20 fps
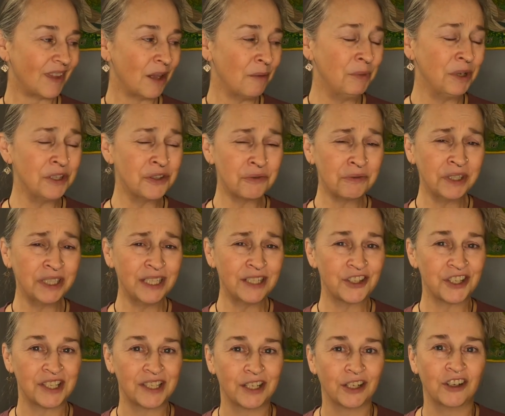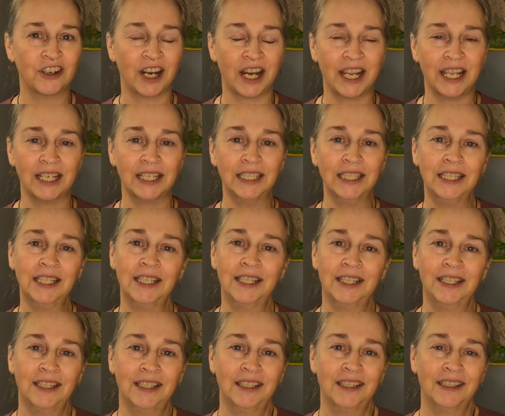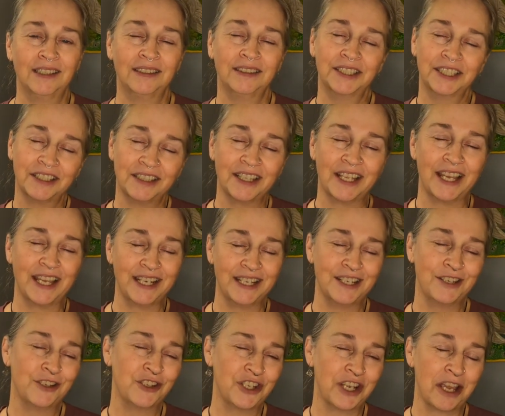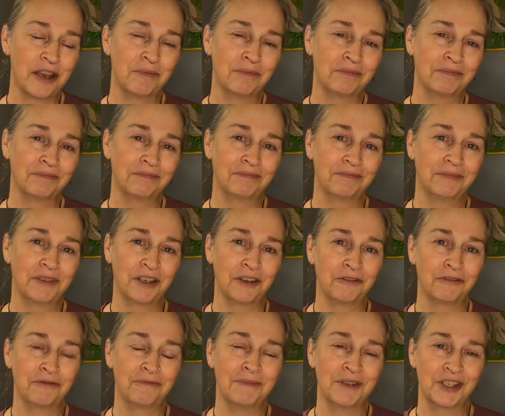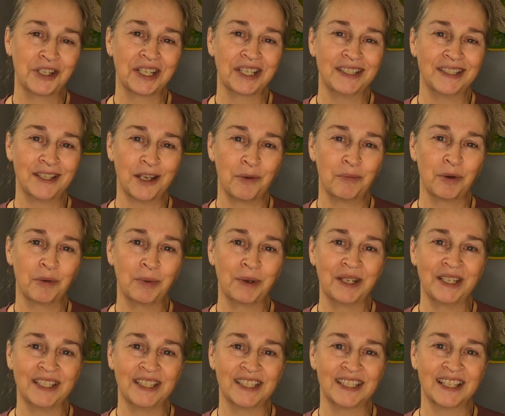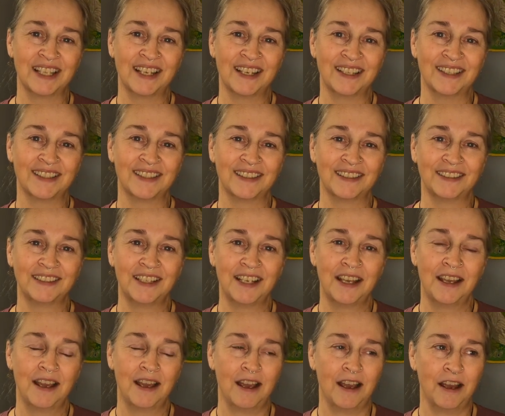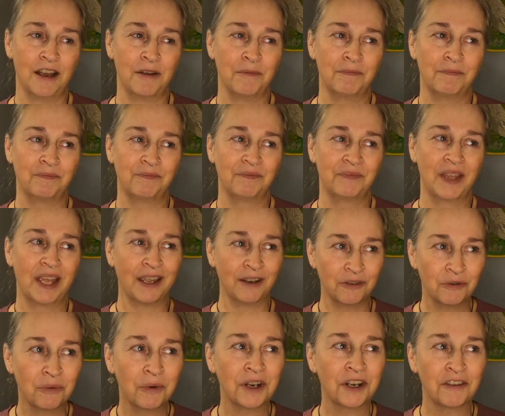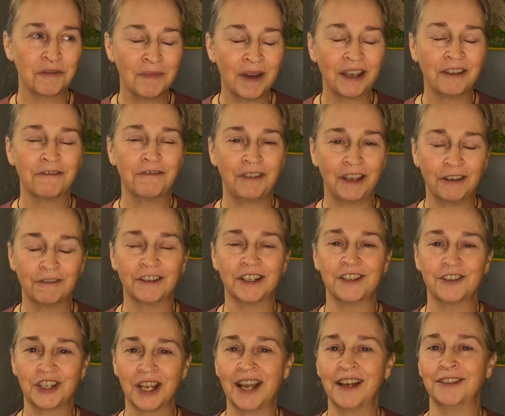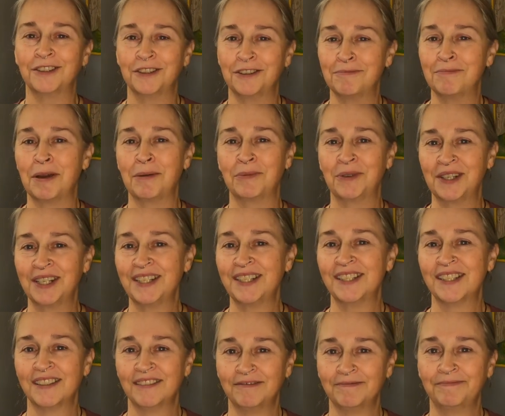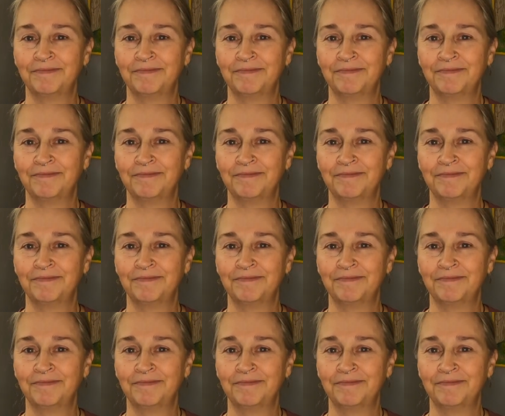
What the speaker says: But it's really just a great little hidden gem of Michigan's Upper Peninsula, and one of my favorite childhood memories.